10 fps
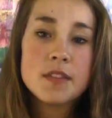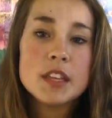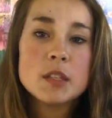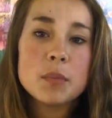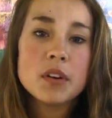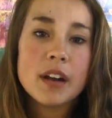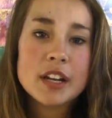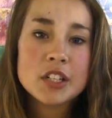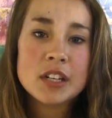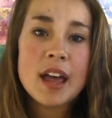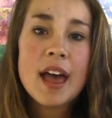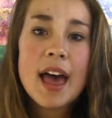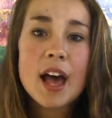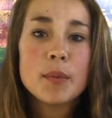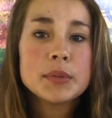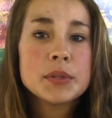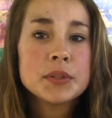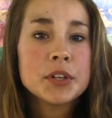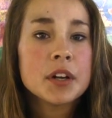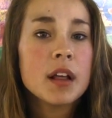This progression helps you
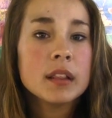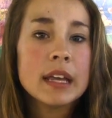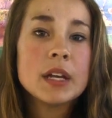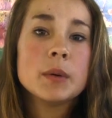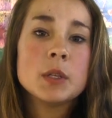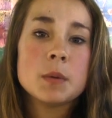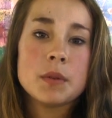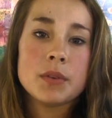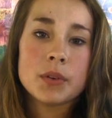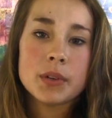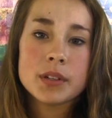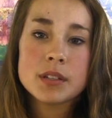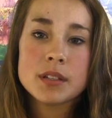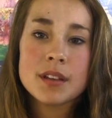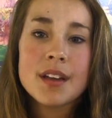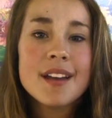learn a language with your horse,